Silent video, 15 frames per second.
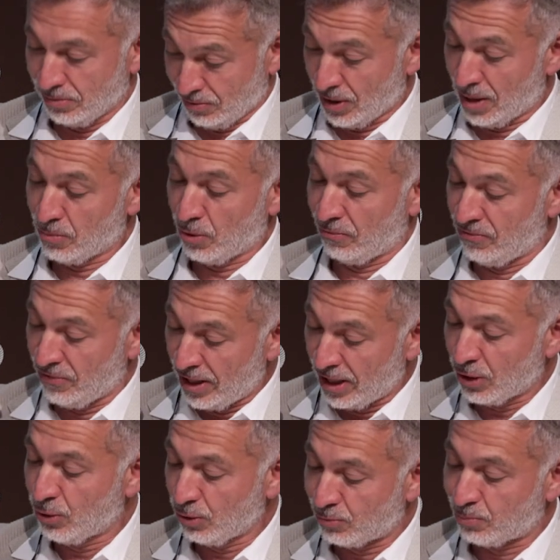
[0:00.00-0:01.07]
number of
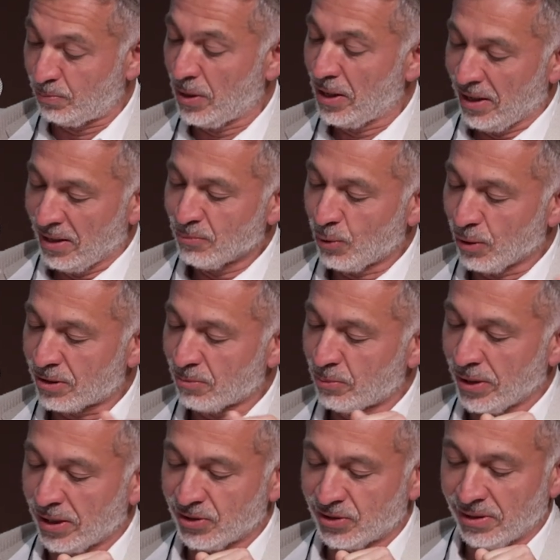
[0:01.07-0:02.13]
very good poker
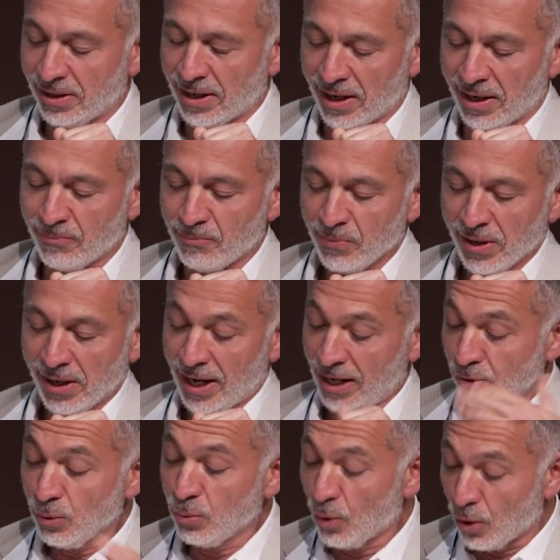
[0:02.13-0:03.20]
players in there,
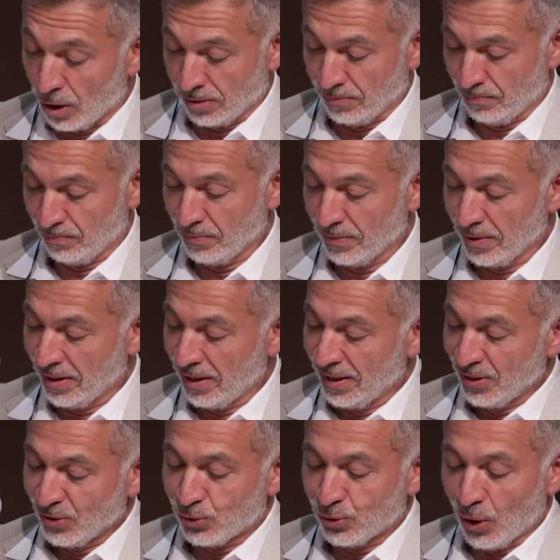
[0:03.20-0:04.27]
and you won.
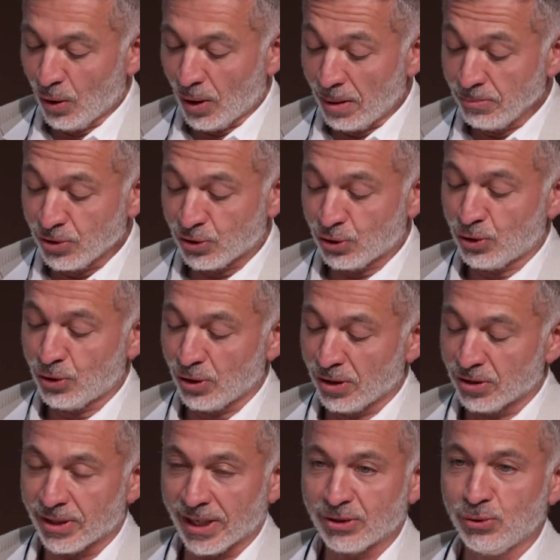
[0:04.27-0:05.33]
So I'm just
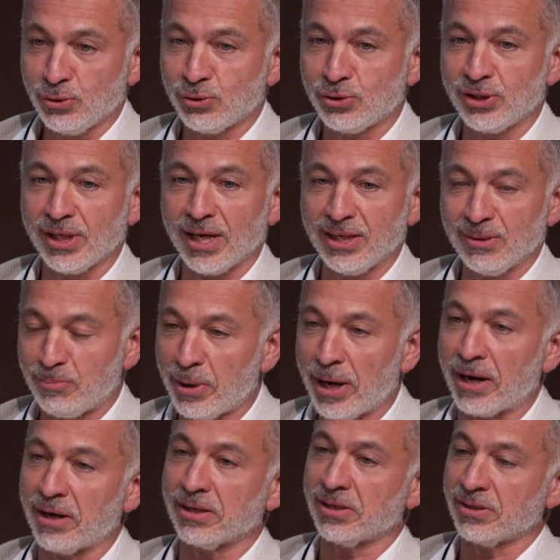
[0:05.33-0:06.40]
curious, do you see any
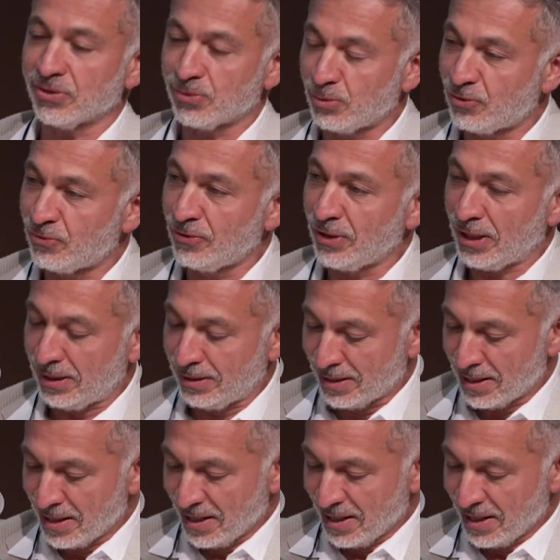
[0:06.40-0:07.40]
parallels between